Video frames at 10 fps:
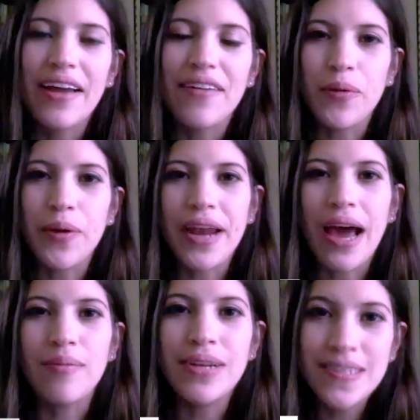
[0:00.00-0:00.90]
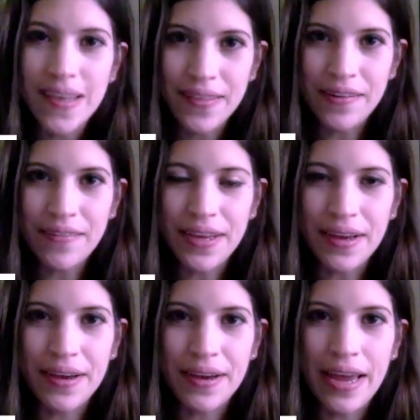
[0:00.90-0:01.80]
everyone. I'm Lissandra Villa,